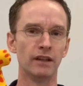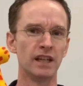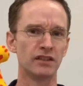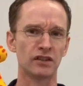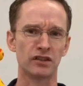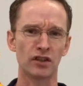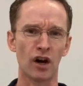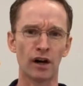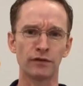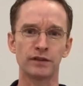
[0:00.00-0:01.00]
nice and
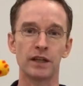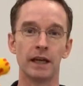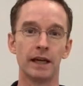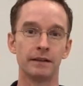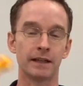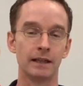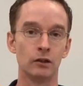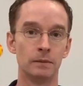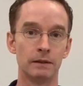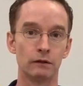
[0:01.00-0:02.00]
soft and got a
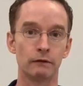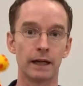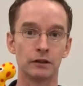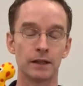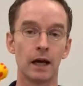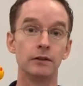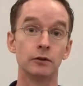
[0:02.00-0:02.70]
little bit of a rattle sound.